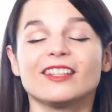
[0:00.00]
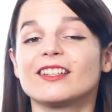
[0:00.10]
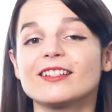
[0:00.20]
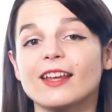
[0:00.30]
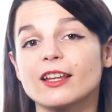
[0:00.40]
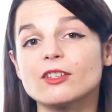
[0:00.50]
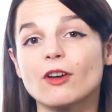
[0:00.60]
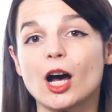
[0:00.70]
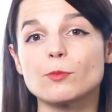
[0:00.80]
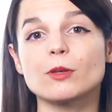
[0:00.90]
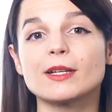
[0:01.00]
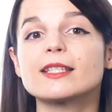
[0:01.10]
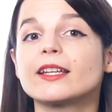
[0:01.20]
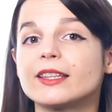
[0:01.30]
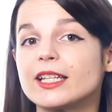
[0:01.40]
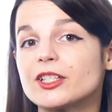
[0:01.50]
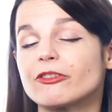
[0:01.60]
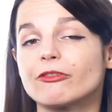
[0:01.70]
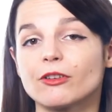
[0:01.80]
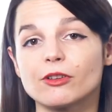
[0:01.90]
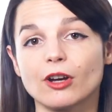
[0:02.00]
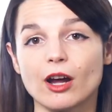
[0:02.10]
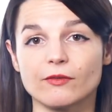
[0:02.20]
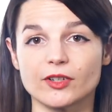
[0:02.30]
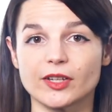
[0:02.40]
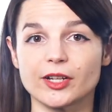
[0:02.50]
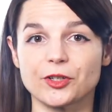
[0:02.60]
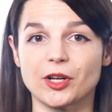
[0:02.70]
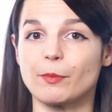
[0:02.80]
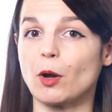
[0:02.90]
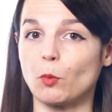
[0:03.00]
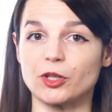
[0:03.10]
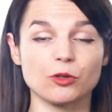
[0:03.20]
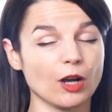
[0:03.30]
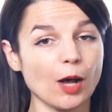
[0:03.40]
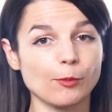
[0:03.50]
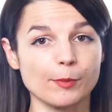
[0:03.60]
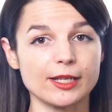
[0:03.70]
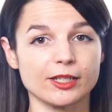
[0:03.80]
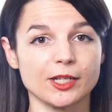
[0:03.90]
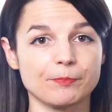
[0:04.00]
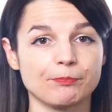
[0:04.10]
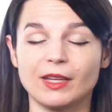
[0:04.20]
These kinds of compliments can lead to further conversation about what you complimented.